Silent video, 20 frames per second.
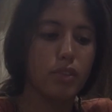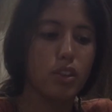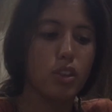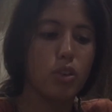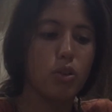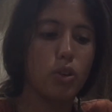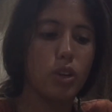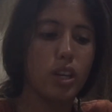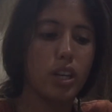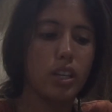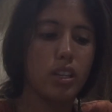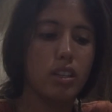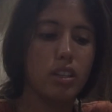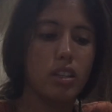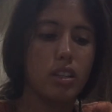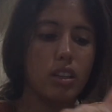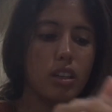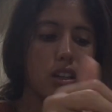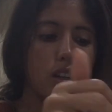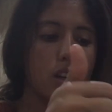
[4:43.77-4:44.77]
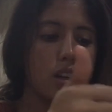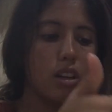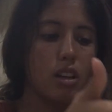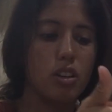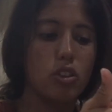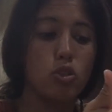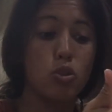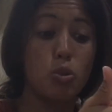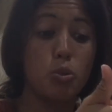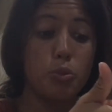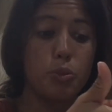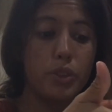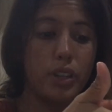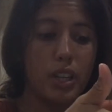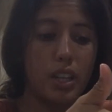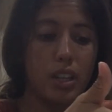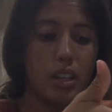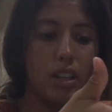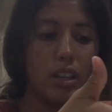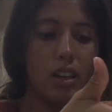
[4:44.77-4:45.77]
you can tune
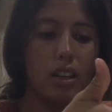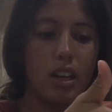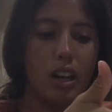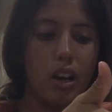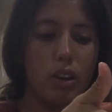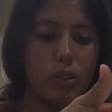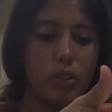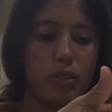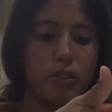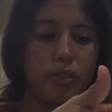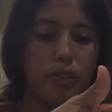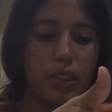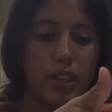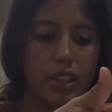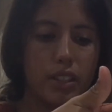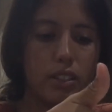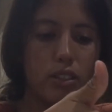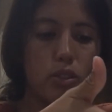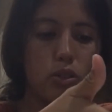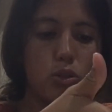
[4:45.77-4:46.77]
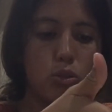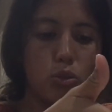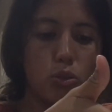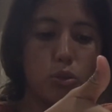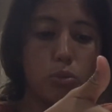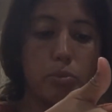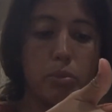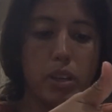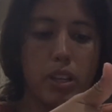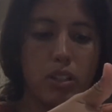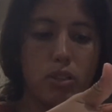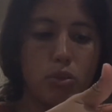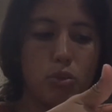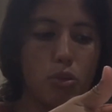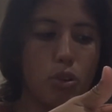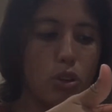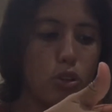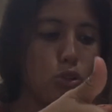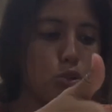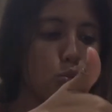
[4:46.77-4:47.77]
in and allow the feelings to speak
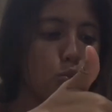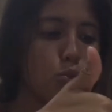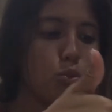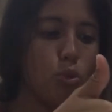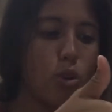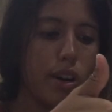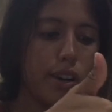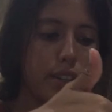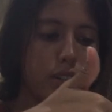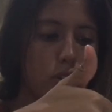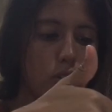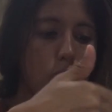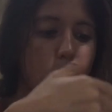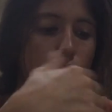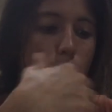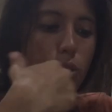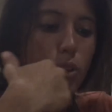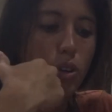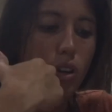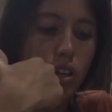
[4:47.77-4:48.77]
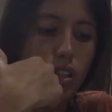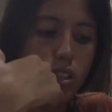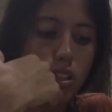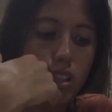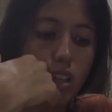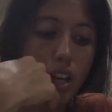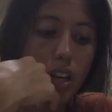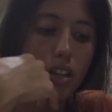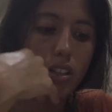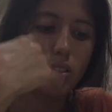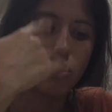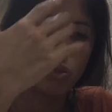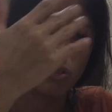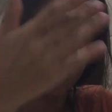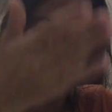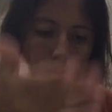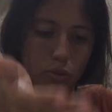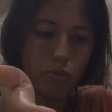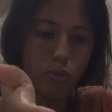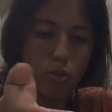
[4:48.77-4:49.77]
to us, wash over us, and
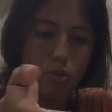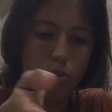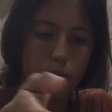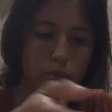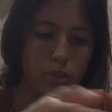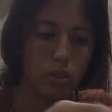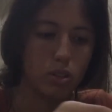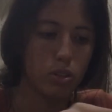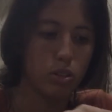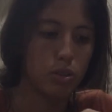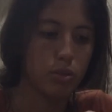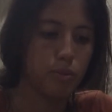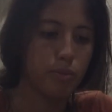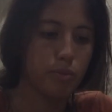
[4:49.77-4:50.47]
transform us.